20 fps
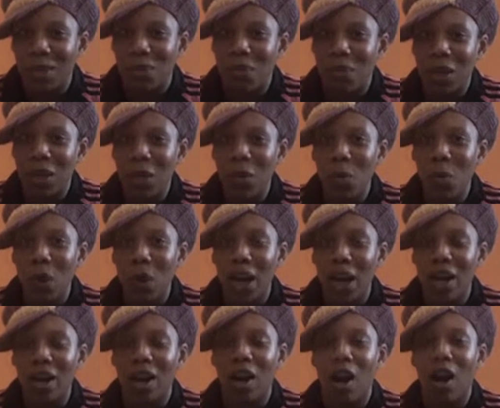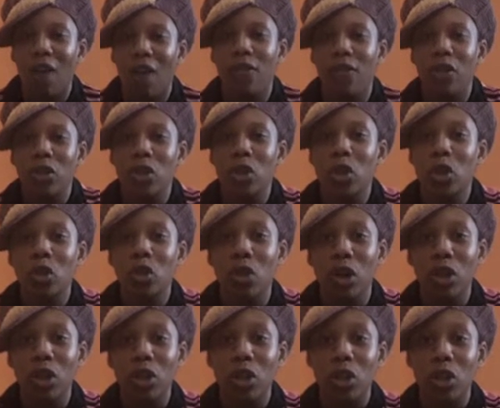be aware of the
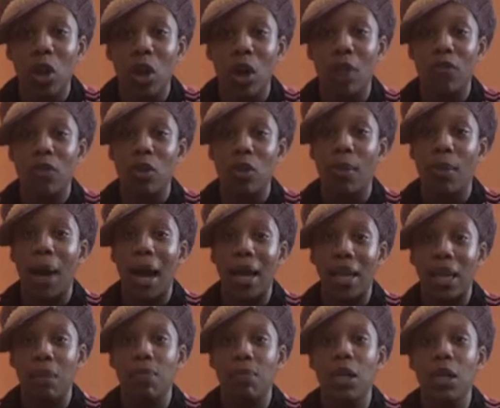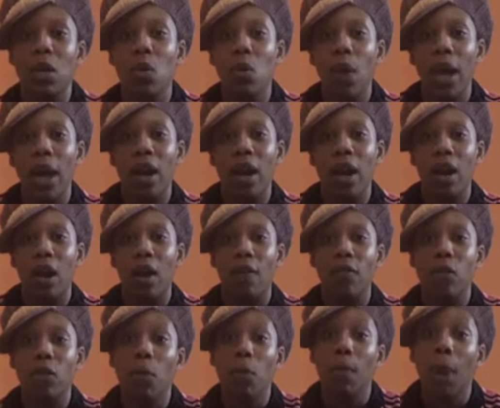structure of your body. Be aware
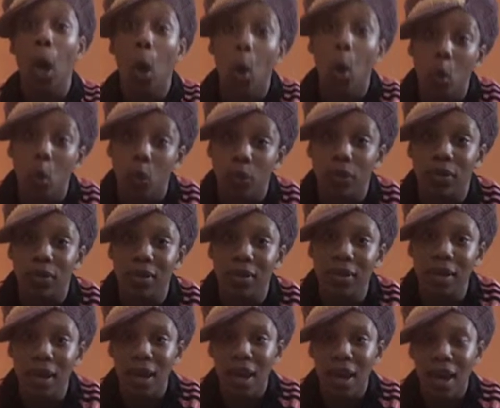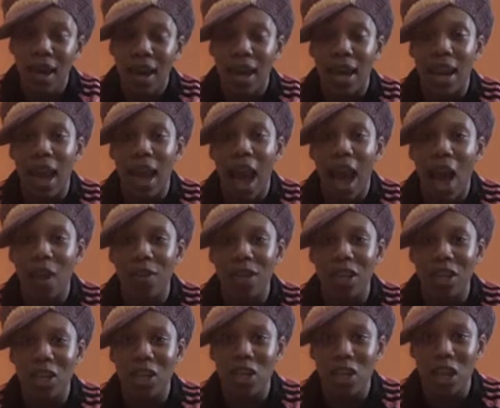of your bones and how
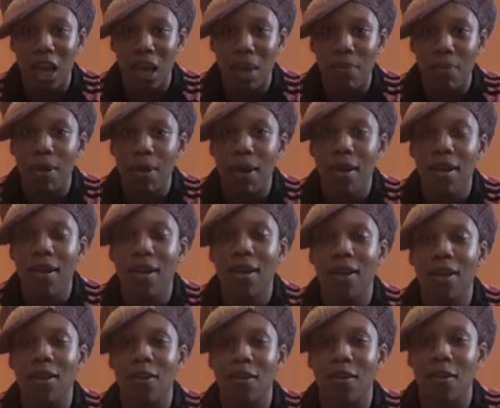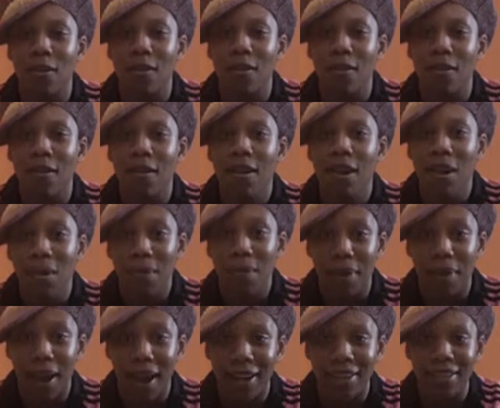they shape your
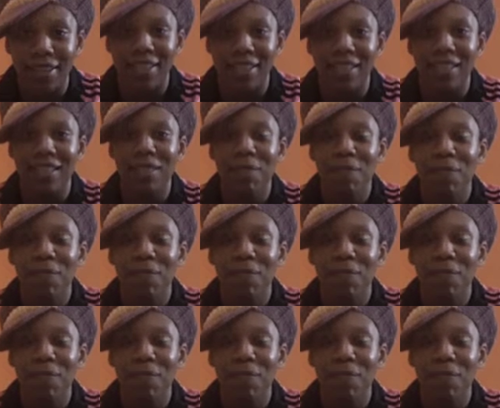practice.